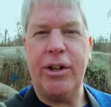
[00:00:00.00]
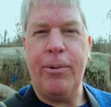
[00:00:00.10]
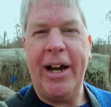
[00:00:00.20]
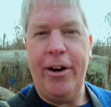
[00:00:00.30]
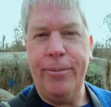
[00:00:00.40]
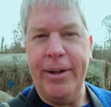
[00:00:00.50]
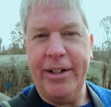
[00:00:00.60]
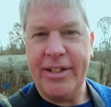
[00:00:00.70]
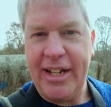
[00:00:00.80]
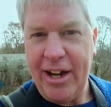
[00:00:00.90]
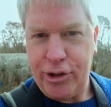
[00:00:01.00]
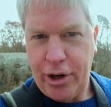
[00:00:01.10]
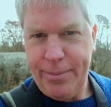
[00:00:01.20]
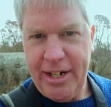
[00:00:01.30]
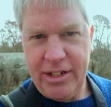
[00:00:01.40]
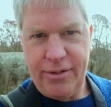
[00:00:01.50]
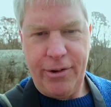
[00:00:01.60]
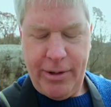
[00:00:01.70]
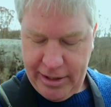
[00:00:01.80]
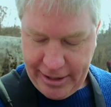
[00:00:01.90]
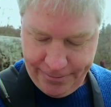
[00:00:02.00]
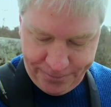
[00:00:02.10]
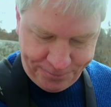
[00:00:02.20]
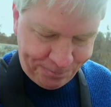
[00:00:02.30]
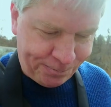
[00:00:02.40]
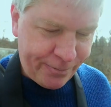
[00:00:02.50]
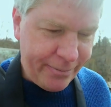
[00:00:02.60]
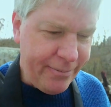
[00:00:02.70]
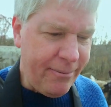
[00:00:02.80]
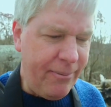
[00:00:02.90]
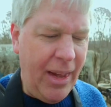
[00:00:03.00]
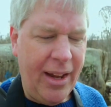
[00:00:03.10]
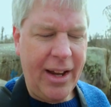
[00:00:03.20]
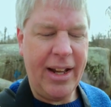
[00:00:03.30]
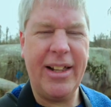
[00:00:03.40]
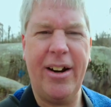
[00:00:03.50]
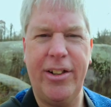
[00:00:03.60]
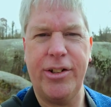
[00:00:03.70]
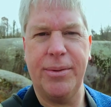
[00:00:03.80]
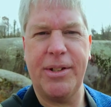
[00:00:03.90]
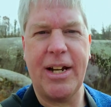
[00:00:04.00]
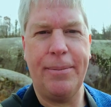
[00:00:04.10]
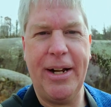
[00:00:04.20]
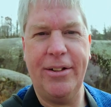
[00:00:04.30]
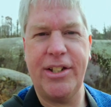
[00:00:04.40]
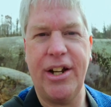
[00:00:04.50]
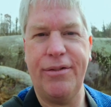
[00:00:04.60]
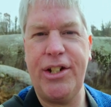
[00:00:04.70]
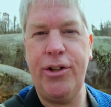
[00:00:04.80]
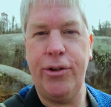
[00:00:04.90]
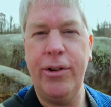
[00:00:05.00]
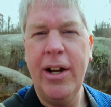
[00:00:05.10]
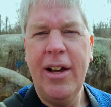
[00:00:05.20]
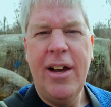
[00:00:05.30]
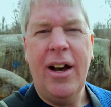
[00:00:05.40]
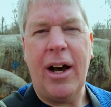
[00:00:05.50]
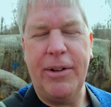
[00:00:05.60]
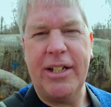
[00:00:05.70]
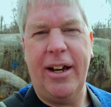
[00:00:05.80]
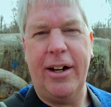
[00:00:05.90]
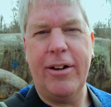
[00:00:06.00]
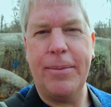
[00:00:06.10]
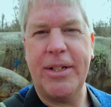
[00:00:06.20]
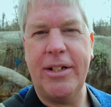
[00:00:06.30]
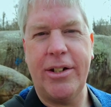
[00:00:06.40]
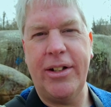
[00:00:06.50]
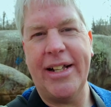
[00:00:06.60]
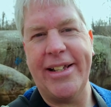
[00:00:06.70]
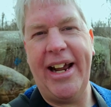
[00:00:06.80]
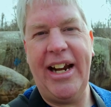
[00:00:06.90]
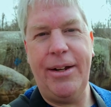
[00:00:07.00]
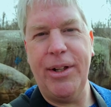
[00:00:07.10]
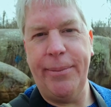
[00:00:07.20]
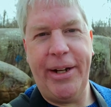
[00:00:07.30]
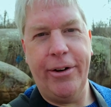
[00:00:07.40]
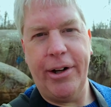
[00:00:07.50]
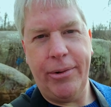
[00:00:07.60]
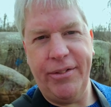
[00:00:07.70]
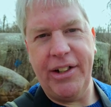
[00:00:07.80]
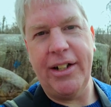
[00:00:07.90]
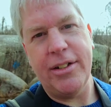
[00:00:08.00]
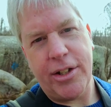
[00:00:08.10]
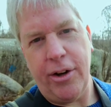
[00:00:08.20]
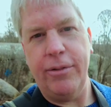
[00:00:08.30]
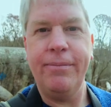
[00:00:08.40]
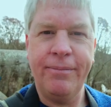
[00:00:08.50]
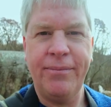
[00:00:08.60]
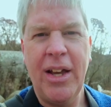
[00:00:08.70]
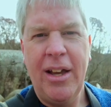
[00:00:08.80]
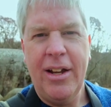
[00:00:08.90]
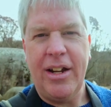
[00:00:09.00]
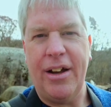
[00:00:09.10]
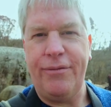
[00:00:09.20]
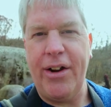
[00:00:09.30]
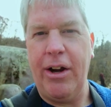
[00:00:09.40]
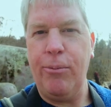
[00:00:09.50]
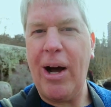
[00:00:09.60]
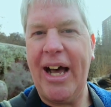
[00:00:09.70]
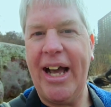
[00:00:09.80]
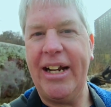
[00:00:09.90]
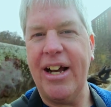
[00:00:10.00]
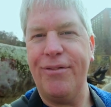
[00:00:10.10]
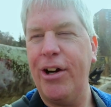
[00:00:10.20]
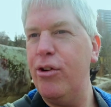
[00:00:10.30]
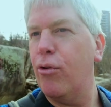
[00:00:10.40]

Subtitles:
it wide open to see how sharp it is, for one thing, and then I'll do some stop-down stuff too. Obviously, on a crop sensor, that's an 80mm equivalent, so not very wide, not very